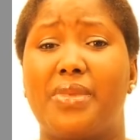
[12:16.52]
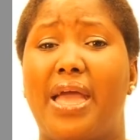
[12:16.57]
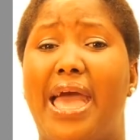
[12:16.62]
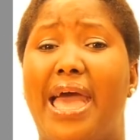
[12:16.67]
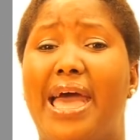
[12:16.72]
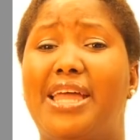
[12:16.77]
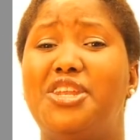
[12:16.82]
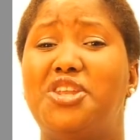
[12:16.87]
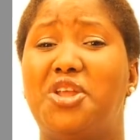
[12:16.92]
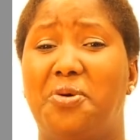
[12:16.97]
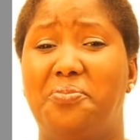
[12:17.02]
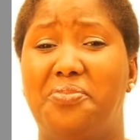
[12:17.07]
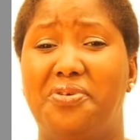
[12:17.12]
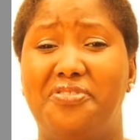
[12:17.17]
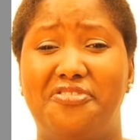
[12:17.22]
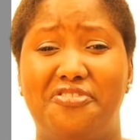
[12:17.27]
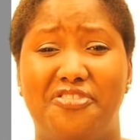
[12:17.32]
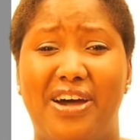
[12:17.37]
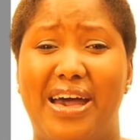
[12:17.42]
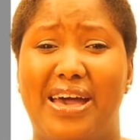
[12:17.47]
And number
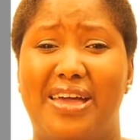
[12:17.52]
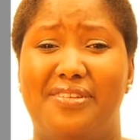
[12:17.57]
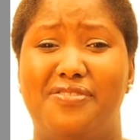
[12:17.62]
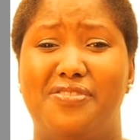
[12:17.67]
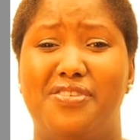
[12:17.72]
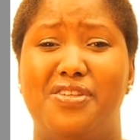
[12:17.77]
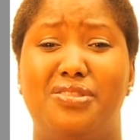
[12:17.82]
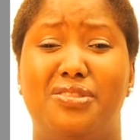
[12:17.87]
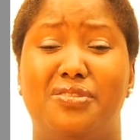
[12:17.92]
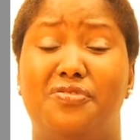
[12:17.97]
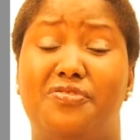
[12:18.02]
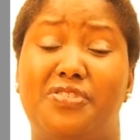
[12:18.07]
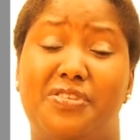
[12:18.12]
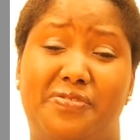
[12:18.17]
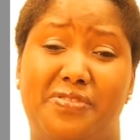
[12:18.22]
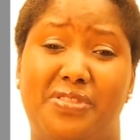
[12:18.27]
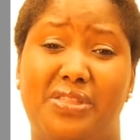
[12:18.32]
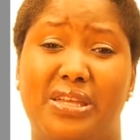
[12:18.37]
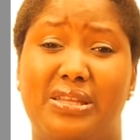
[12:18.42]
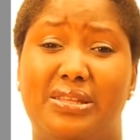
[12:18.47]
5, the 5th
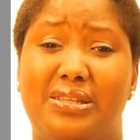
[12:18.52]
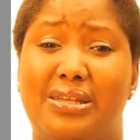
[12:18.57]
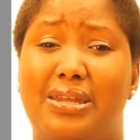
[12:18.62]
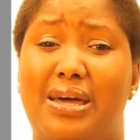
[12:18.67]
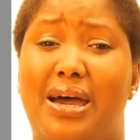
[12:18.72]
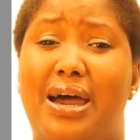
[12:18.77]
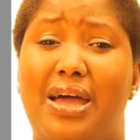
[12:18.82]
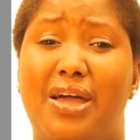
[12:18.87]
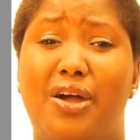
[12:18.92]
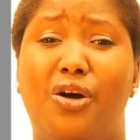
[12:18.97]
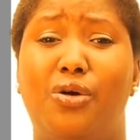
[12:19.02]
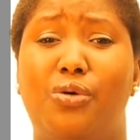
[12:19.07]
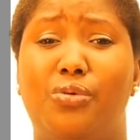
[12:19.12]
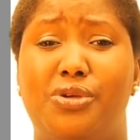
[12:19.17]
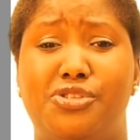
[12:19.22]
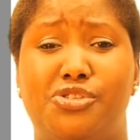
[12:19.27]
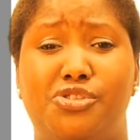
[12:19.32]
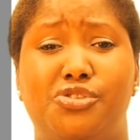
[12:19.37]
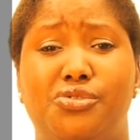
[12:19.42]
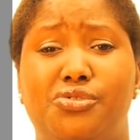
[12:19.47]
thing that I
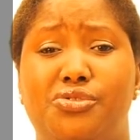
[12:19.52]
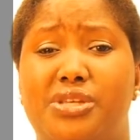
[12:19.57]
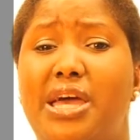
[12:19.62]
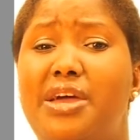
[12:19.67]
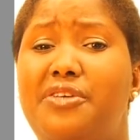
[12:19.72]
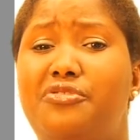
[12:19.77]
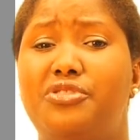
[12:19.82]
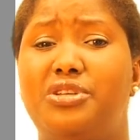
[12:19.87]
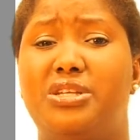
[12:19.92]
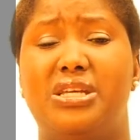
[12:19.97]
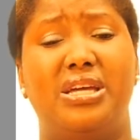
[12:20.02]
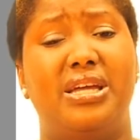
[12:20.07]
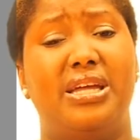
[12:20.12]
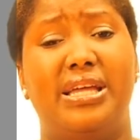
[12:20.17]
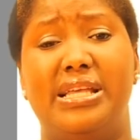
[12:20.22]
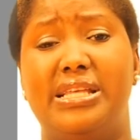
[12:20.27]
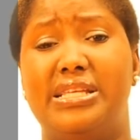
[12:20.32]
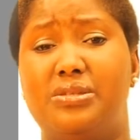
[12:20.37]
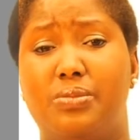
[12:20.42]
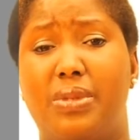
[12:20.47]
always use every day
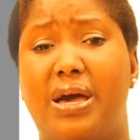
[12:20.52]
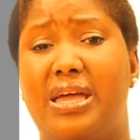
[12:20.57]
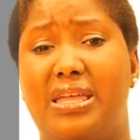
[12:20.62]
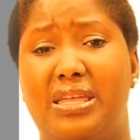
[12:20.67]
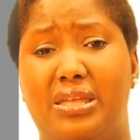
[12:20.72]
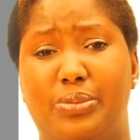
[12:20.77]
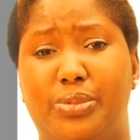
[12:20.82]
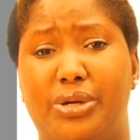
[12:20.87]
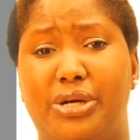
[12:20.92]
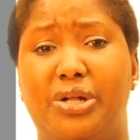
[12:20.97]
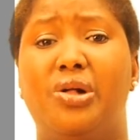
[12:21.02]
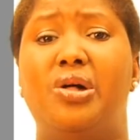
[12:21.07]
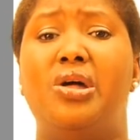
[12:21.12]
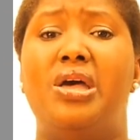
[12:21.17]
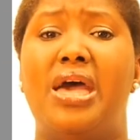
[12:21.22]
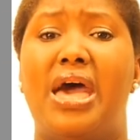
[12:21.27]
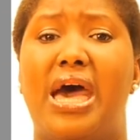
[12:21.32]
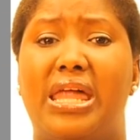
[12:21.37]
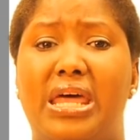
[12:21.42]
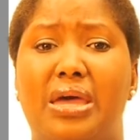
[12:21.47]
is my email,
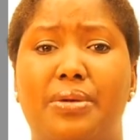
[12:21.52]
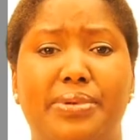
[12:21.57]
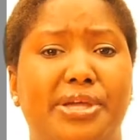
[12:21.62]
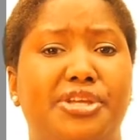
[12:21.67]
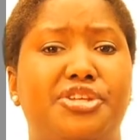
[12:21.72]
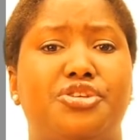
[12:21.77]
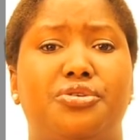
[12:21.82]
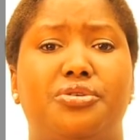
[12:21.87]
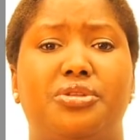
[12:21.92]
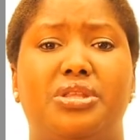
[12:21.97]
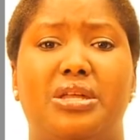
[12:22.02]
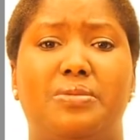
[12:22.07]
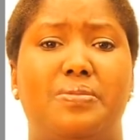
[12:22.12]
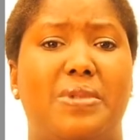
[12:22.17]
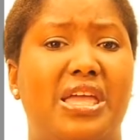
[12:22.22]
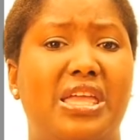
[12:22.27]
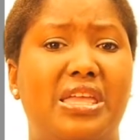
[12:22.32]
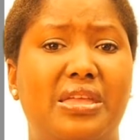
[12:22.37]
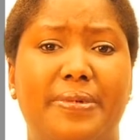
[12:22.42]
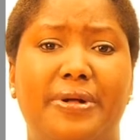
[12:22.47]
and I make sure that my
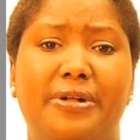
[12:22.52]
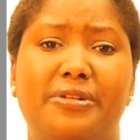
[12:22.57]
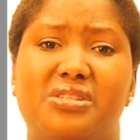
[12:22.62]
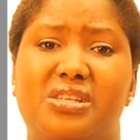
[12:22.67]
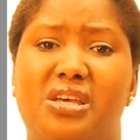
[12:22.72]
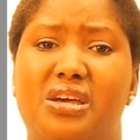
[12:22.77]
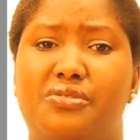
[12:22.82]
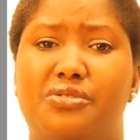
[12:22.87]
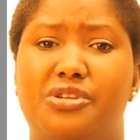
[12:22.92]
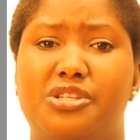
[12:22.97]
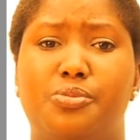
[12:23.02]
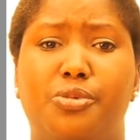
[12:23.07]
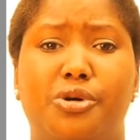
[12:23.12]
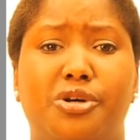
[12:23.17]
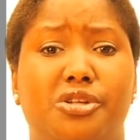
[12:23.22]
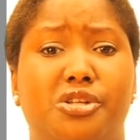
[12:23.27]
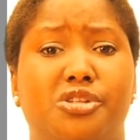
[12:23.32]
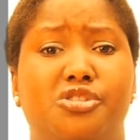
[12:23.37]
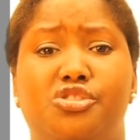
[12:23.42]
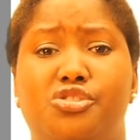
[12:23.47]
emails are
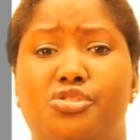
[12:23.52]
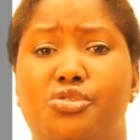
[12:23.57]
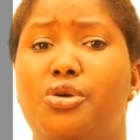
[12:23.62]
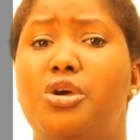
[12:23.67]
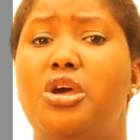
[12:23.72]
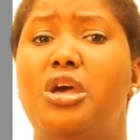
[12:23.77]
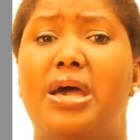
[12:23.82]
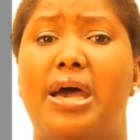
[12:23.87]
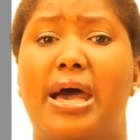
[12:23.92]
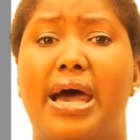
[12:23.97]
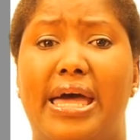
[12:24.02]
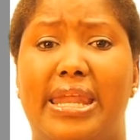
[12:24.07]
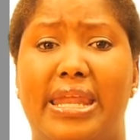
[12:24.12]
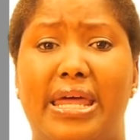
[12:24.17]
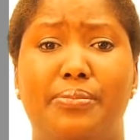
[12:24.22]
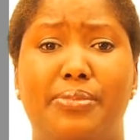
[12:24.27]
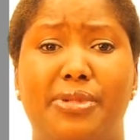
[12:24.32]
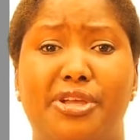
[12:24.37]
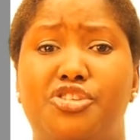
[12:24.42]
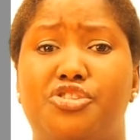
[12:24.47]
responded to, and I
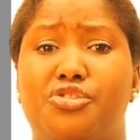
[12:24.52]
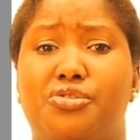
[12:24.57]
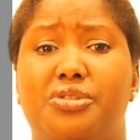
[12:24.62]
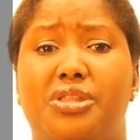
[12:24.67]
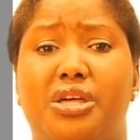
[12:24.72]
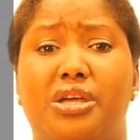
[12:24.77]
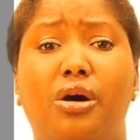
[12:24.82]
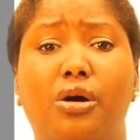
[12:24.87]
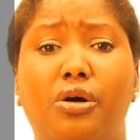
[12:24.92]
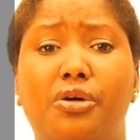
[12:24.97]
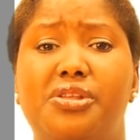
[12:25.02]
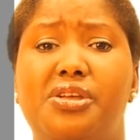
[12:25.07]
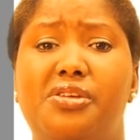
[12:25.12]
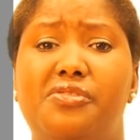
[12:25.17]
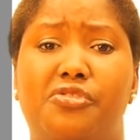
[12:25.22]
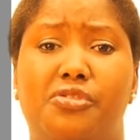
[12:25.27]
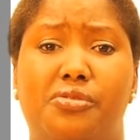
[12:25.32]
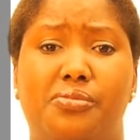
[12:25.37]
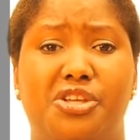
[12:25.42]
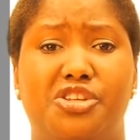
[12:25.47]
make sure that all the
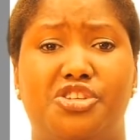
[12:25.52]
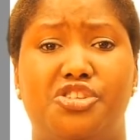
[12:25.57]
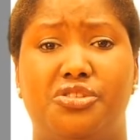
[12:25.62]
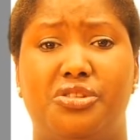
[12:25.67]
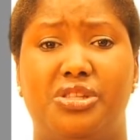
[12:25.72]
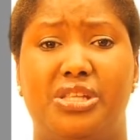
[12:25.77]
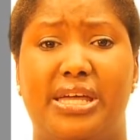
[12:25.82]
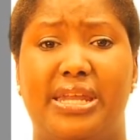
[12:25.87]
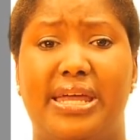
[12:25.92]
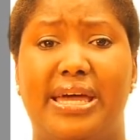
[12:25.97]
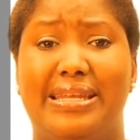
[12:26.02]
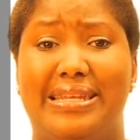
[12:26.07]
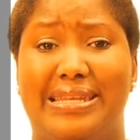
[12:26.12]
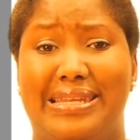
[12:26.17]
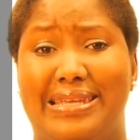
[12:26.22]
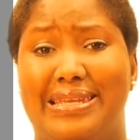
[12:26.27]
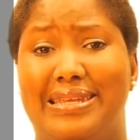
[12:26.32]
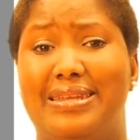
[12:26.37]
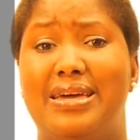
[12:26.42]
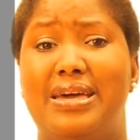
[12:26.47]
information that I
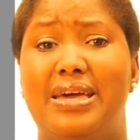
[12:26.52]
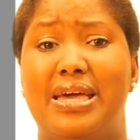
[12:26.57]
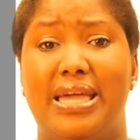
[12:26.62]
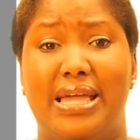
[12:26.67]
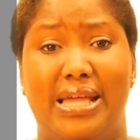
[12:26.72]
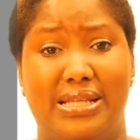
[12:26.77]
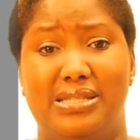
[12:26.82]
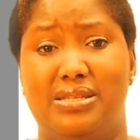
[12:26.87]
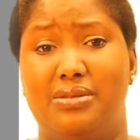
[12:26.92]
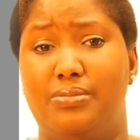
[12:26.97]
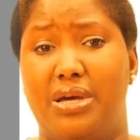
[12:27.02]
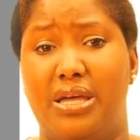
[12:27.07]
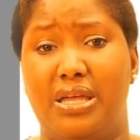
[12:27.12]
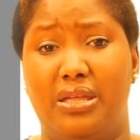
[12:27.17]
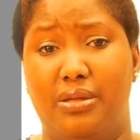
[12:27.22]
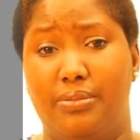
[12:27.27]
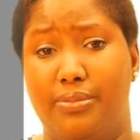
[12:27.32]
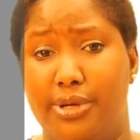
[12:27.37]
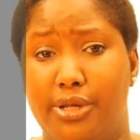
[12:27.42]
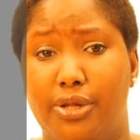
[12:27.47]
need is in my
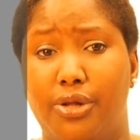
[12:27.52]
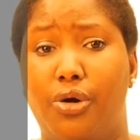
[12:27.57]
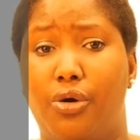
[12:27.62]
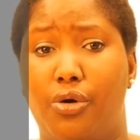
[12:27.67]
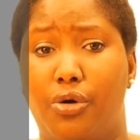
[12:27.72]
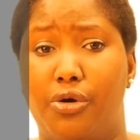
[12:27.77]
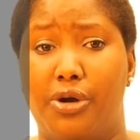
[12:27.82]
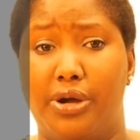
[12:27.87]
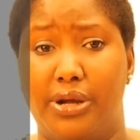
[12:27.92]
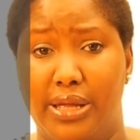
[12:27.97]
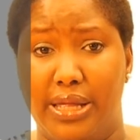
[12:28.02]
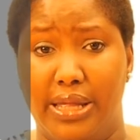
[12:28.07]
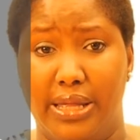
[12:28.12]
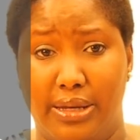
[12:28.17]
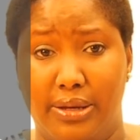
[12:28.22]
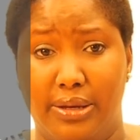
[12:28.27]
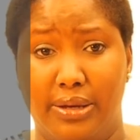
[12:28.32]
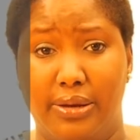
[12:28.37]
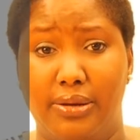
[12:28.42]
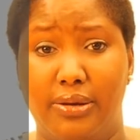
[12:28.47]
email or
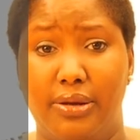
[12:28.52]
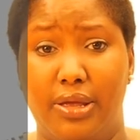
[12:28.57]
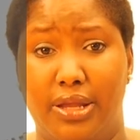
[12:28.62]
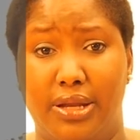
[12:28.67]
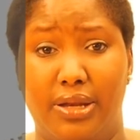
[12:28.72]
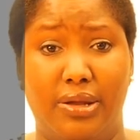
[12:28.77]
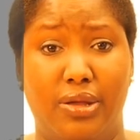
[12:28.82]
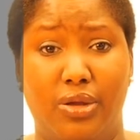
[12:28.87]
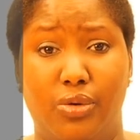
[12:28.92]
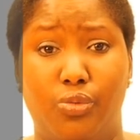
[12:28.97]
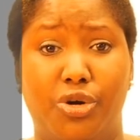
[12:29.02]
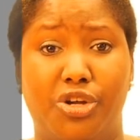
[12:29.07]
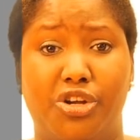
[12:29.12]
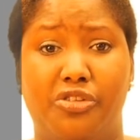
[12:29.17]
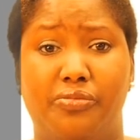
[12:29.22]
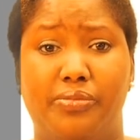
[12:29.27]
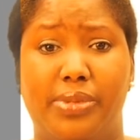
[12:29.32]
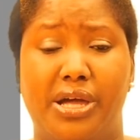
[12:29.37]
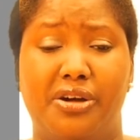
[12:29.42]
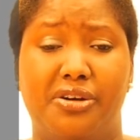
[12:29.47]
in one
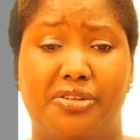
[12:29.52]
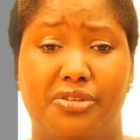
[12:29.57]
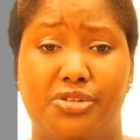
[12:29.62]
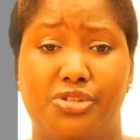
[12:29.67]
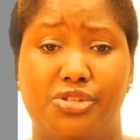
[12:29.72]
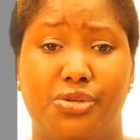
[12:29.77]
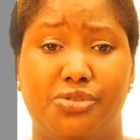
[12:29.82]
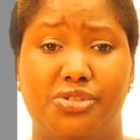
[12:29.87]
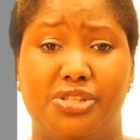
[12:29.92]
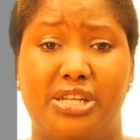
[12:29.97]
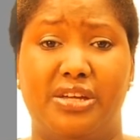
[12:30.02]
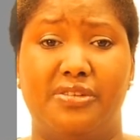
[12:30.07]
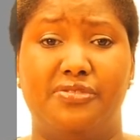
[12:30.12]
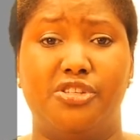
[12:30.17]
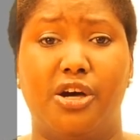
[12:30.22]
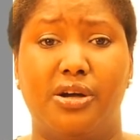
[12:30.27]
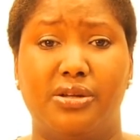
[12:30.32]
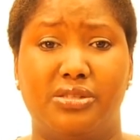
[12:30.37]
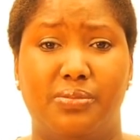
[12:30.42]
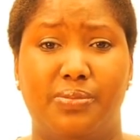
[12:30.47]
of my other tools that I've
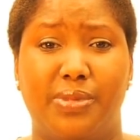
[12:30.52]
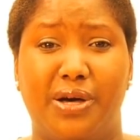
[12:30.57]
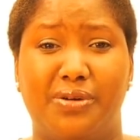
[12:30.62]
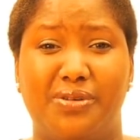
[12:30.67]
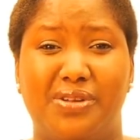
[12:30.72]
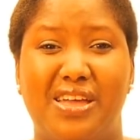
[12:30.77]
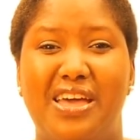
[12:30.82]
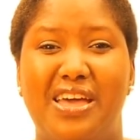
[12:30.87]
talked about.